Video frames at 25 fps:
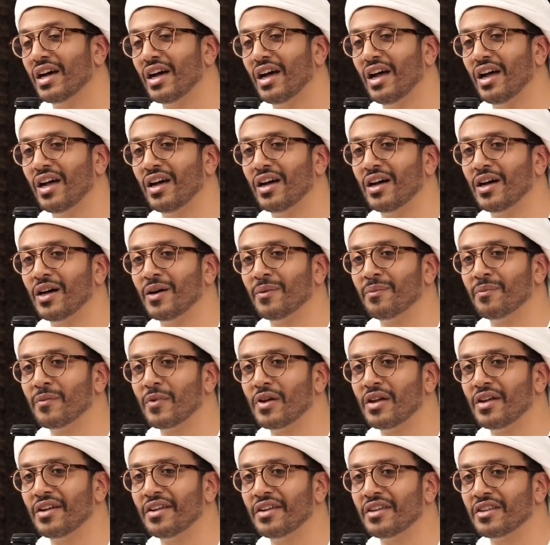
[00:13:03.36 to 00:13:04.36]

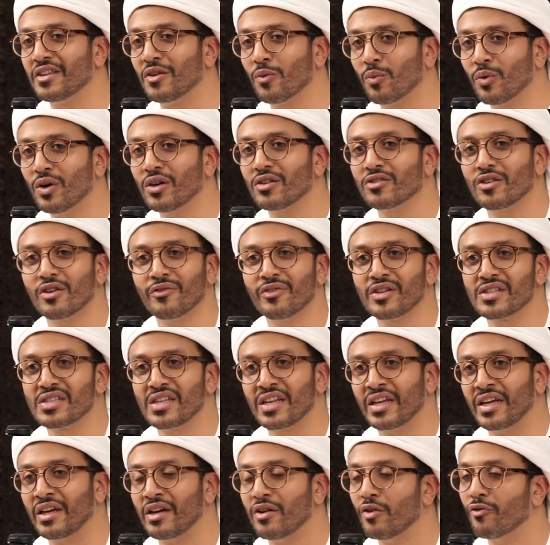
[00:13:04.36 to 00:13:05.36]
The world
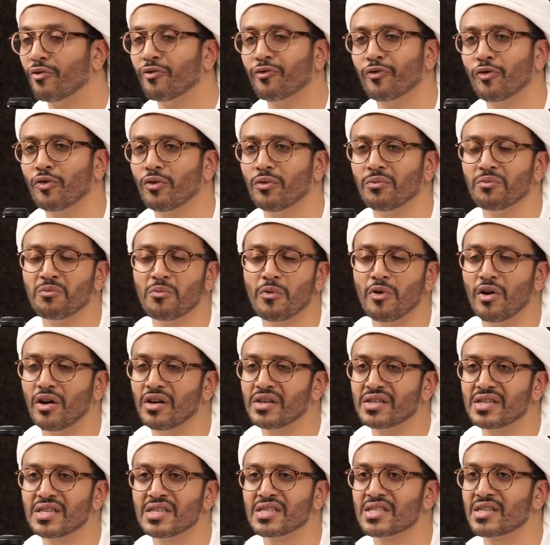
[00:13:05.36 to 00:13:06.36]
obviously,
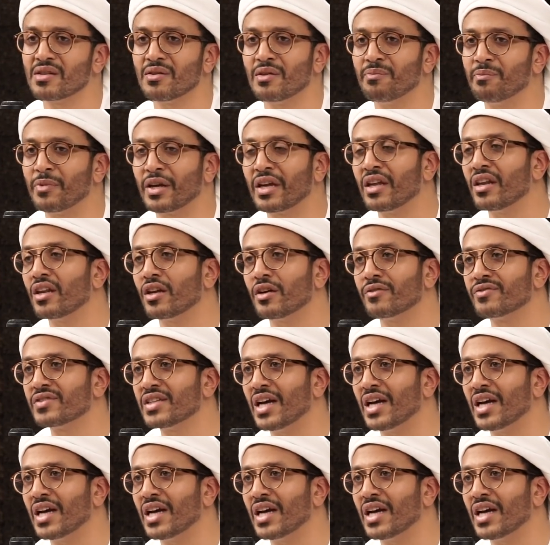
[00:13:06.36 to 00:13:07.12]
since the beginning of